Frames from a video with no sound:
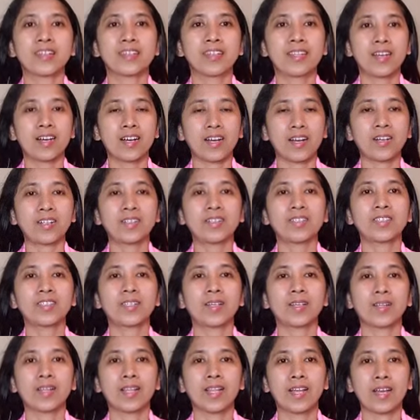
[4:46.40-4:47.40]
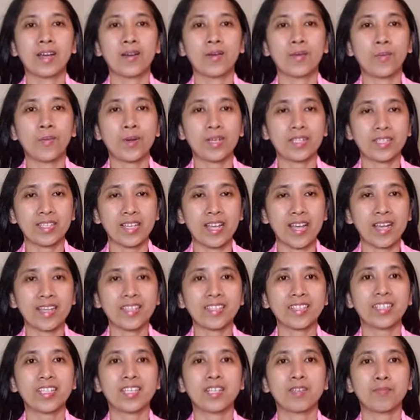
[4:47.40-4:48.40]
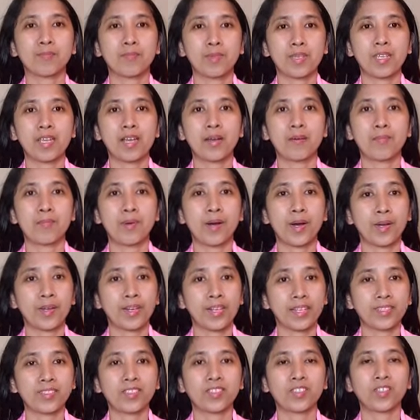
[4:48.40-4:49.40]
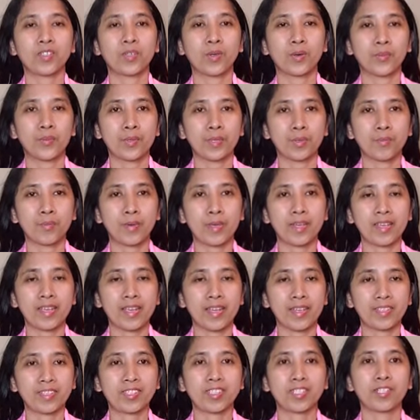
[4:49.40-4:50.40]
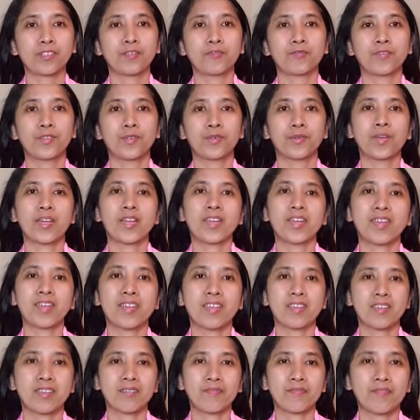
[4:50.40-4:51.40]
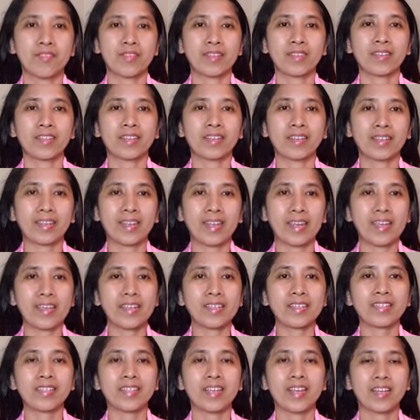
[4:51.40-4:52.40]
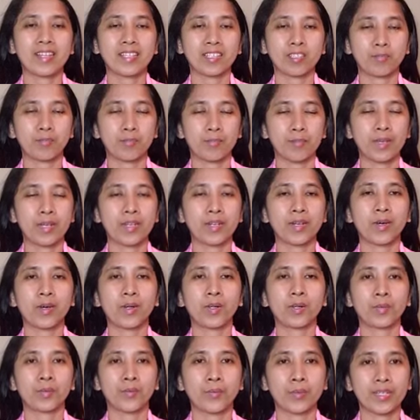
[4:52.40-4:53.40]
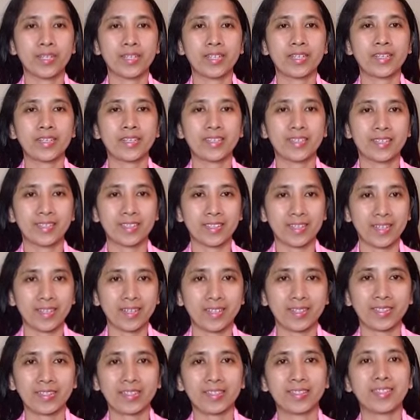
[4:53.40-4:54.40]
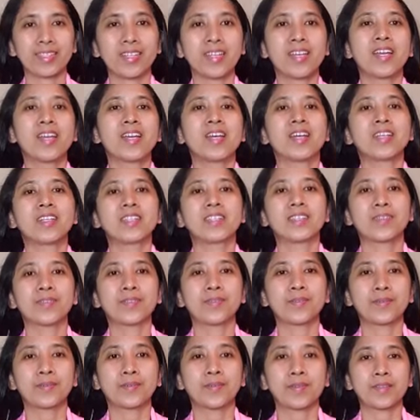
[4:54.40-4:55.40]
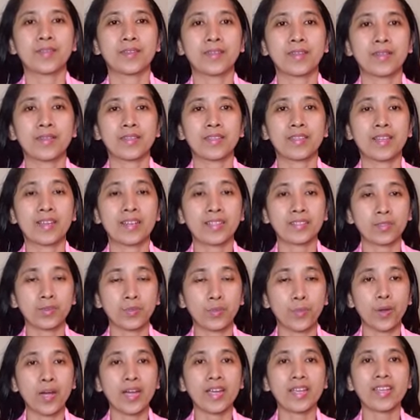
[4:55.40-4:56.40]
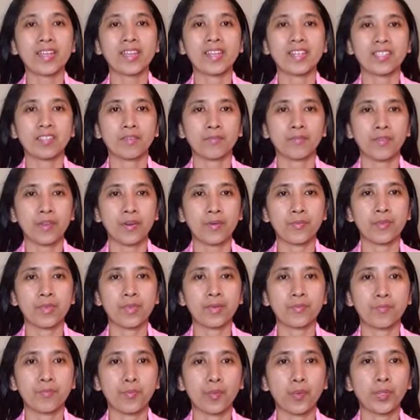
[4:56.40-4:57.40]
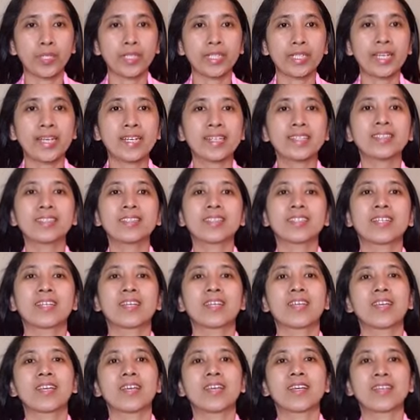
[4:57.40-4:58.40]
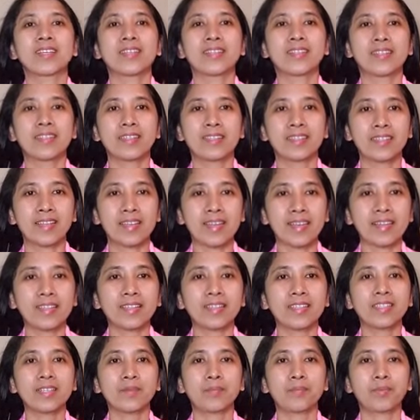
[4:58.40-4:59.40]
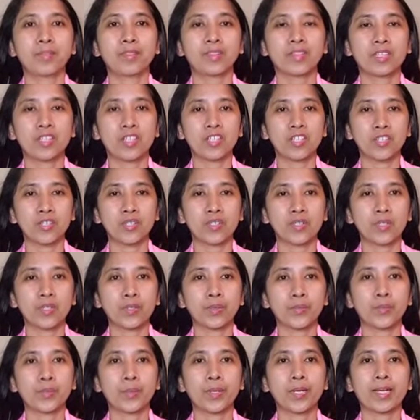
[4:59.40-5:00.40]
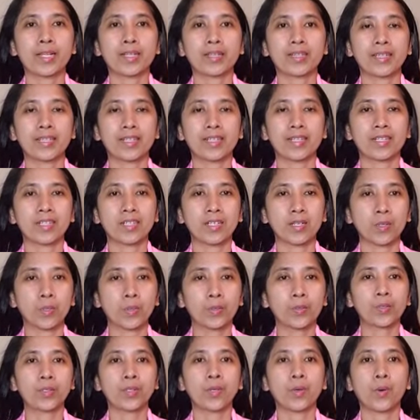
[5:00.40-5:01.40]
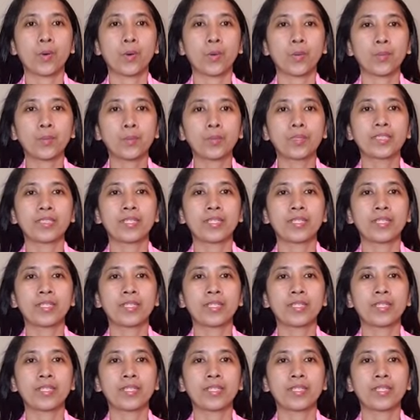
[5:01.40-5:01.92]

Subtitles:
the consul was asking me about it during my interview, even the case has been already settled. So that's why it is very important that the petitioner will include all